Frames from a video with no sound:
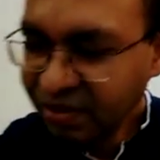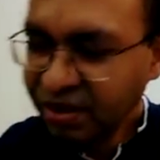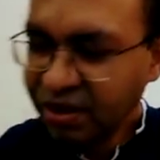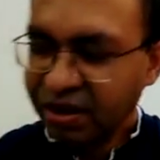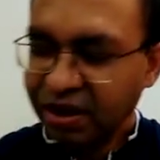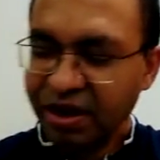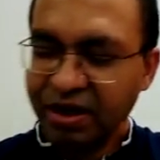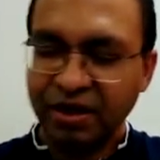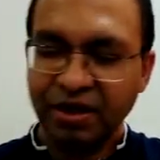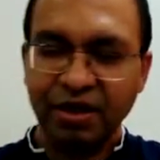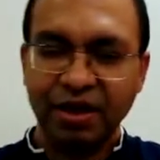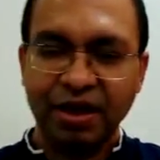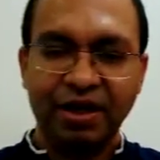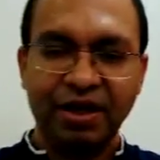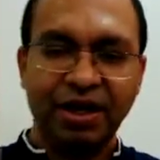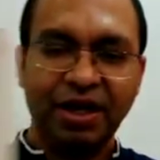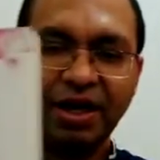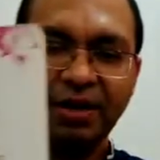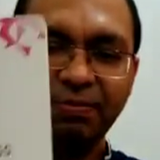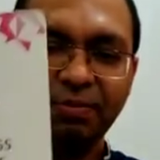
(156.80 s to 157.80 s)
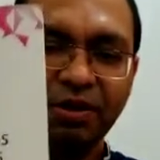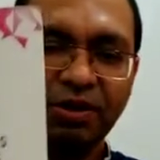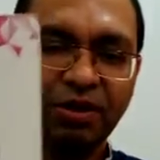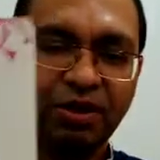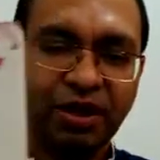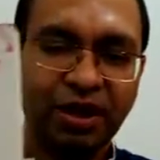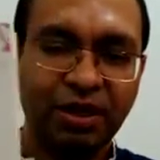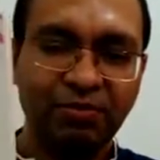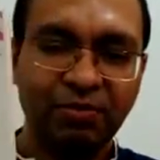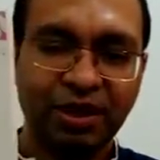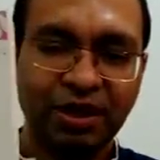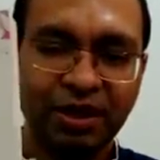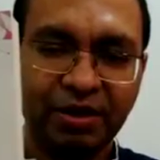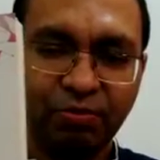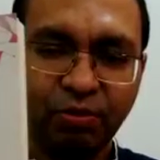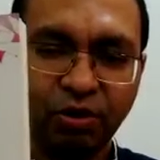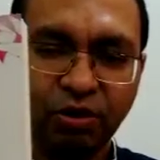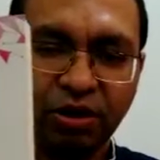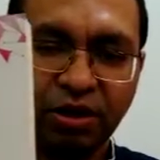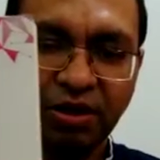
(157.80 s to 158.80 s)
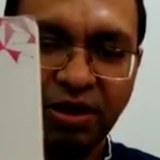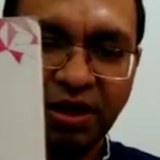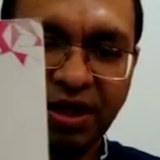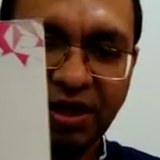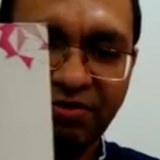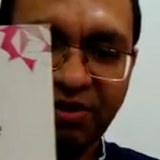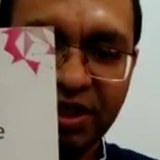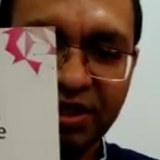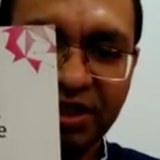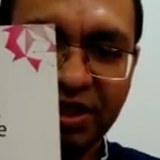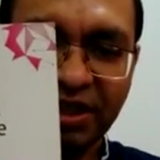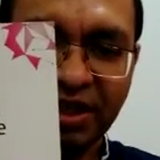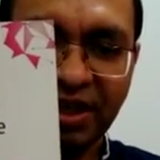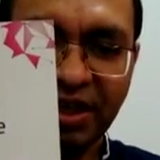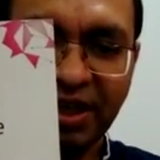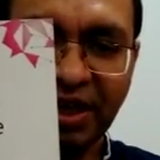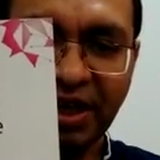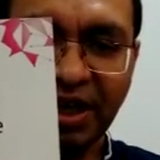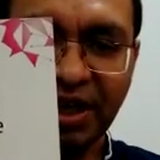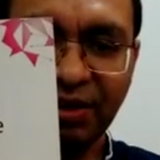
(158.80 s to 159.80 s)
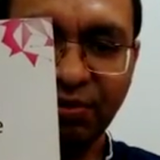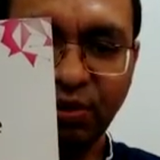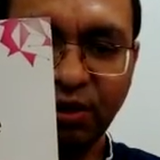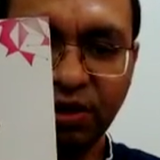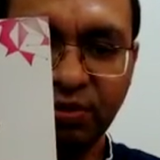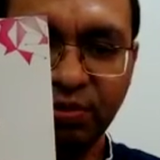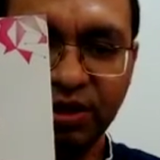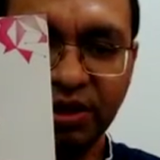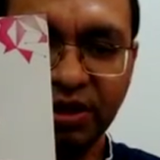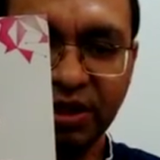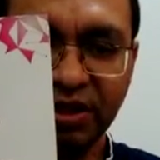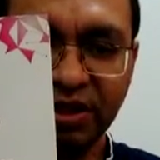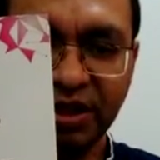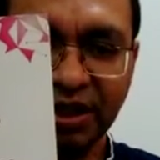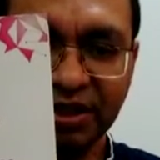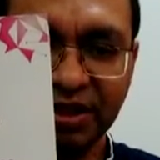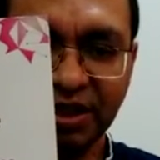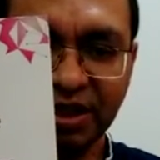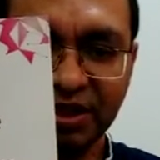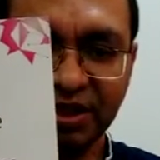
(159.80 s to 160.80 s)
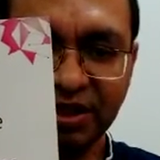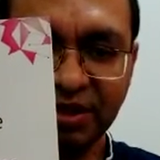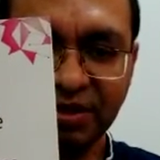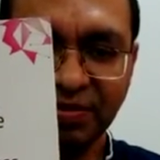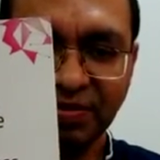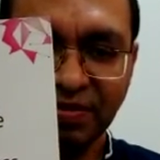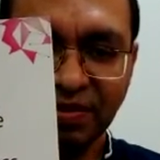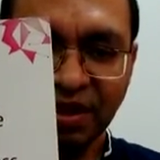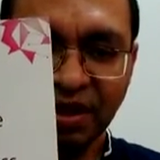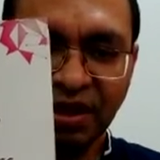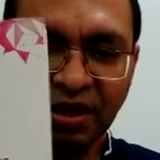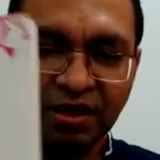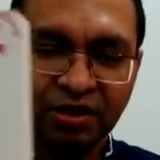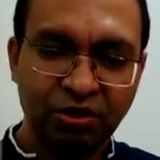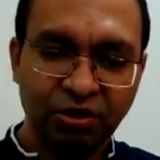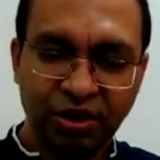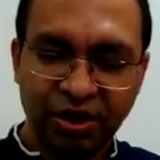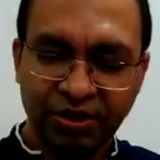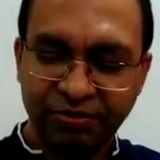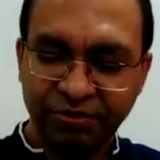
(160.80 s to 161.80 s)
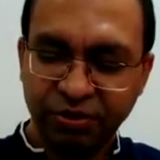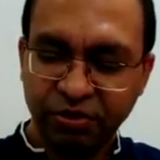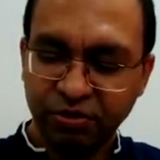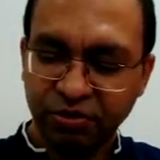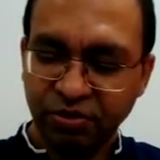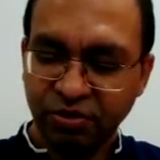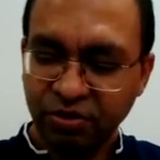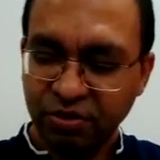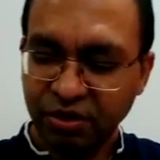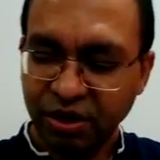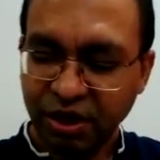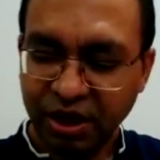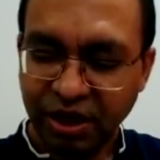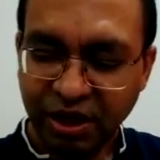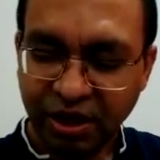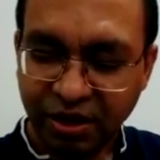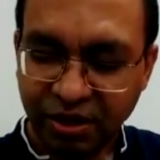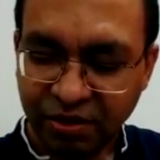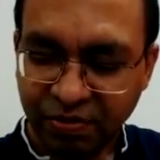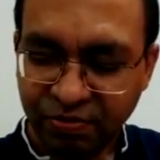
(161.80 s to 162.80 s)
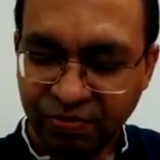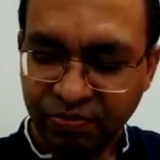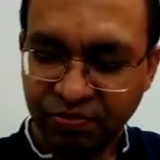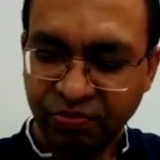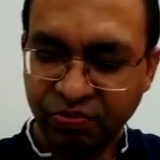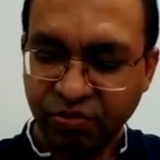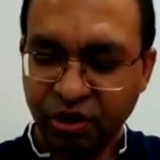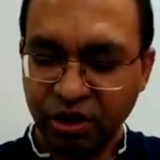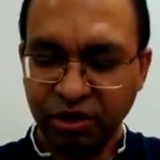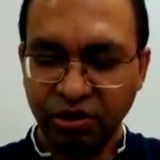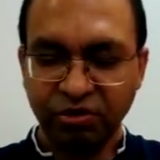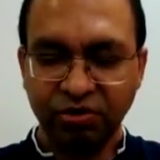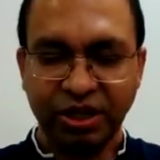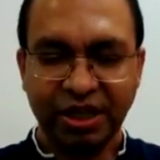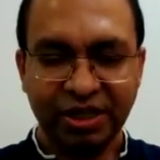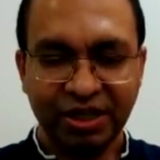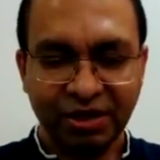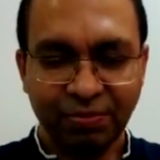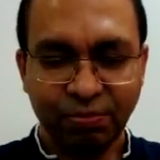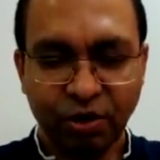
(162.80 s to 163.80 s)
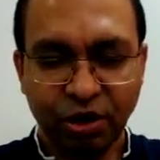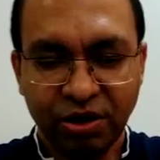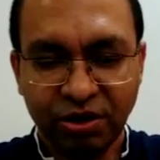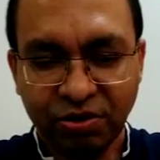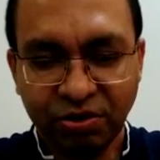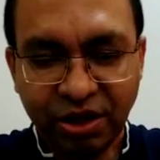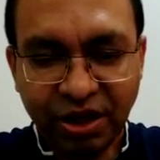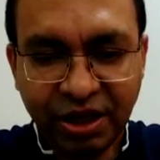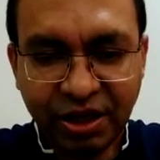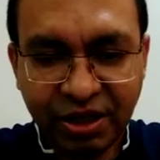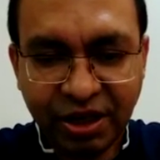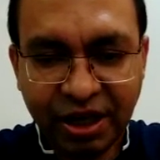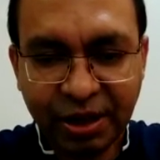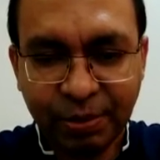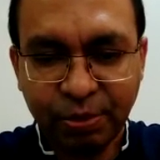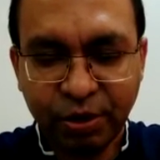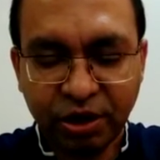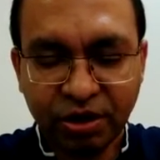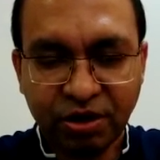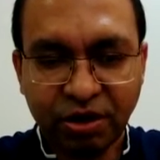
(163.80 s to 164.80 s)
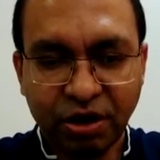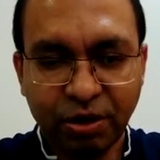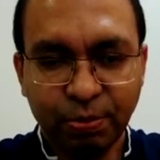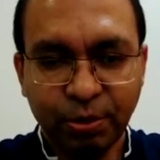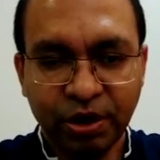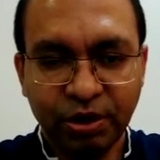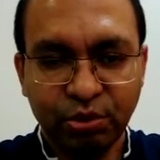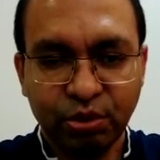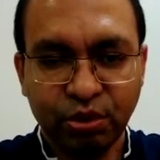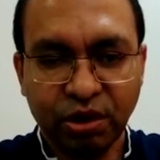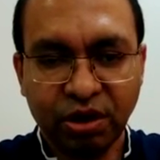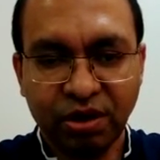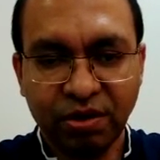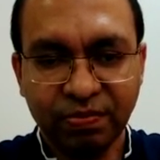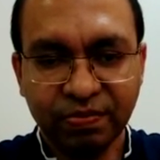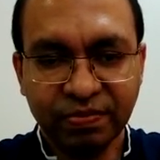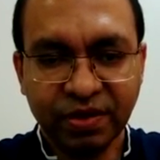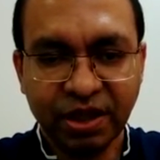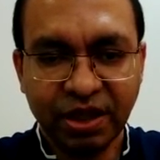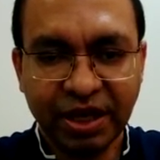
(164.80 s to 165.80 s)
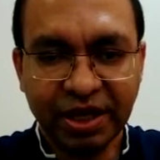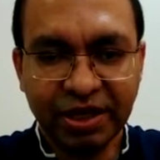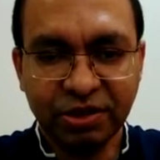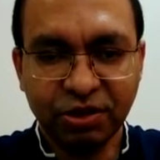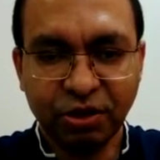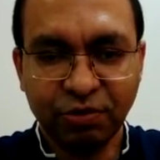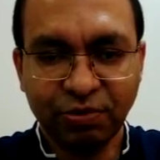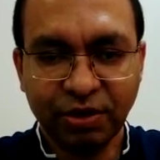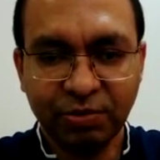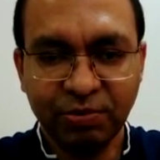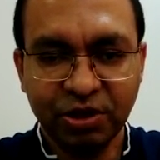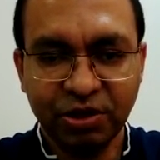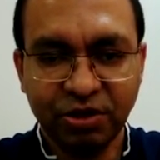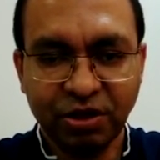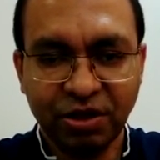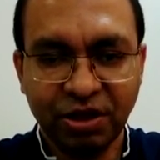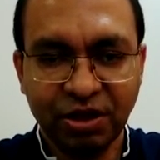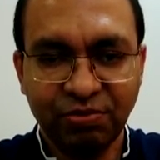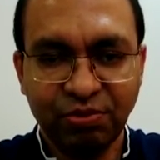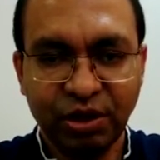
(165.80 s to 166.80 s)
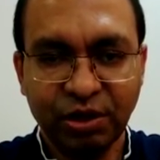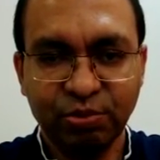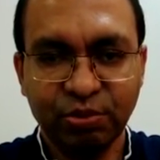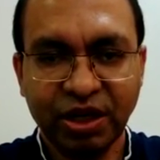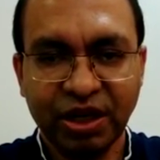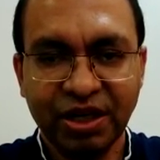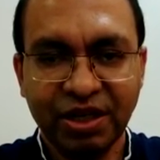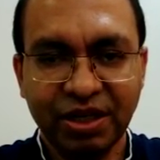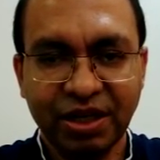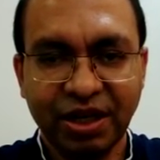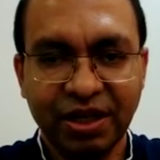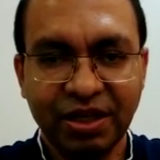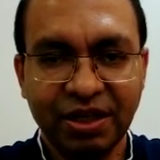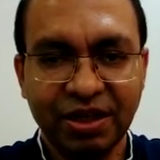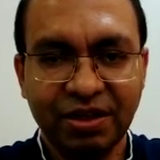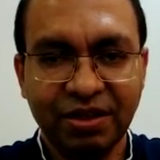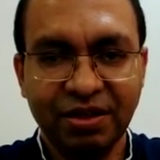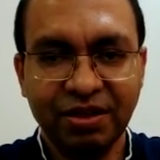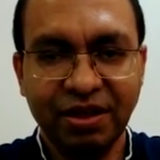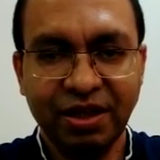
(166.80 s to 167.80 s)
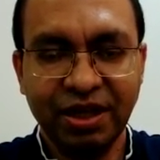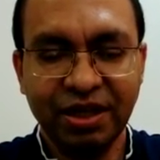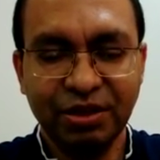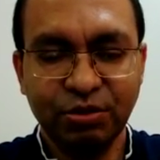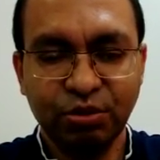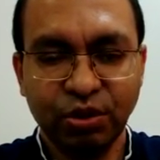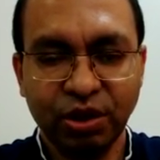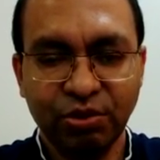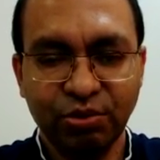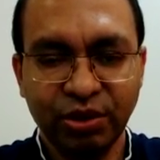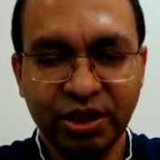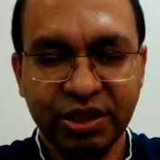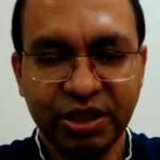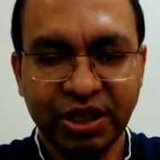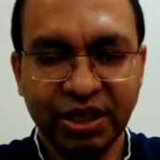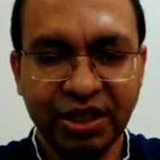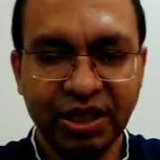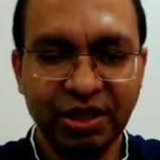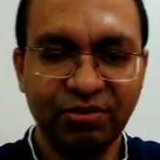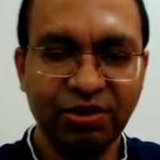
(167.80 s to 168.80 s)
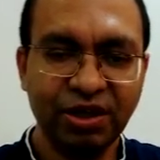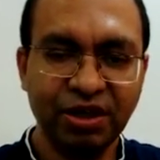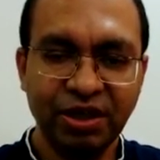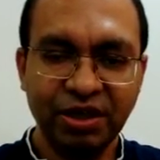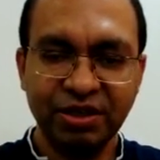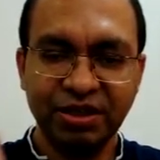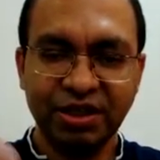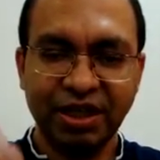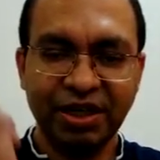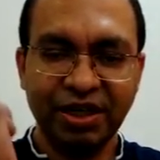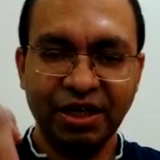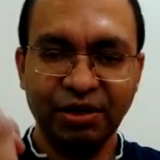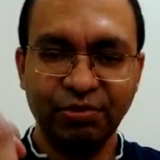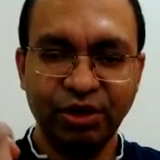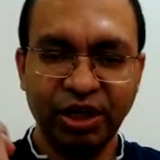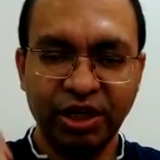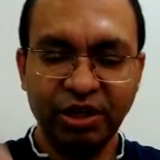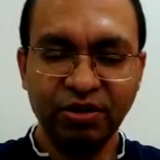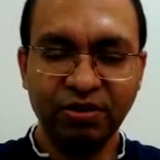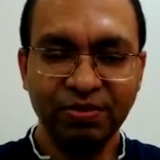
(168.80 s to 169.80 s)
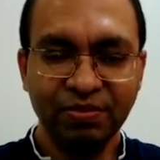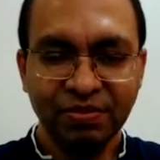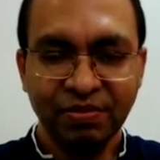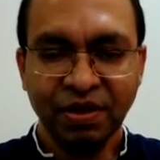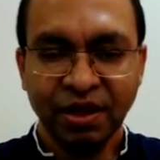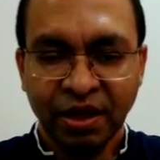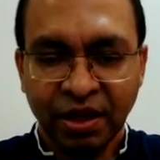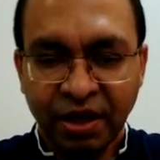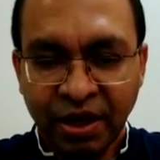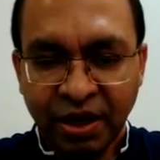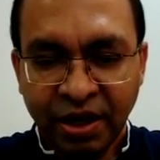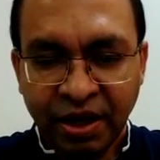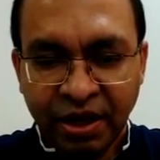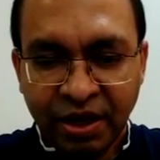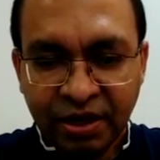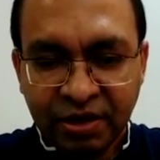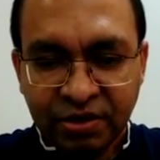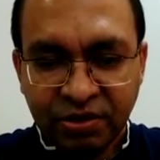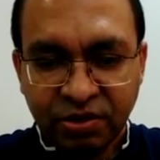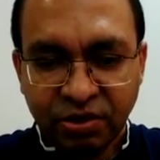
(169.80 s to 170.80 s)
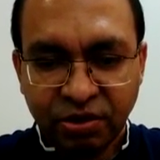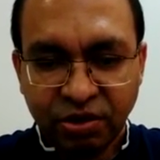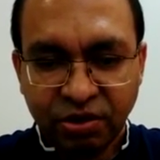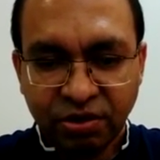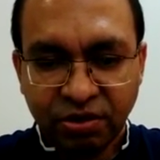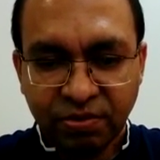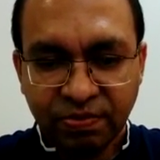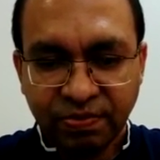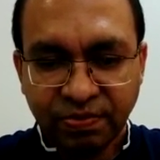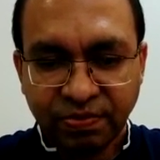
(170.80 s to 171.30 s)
in depth in my book, Leveraging AI for Business Success. So if you want to get the ball rolling, grab your copy from likes of Amazon and Flipkart, links for which are given inside the video. So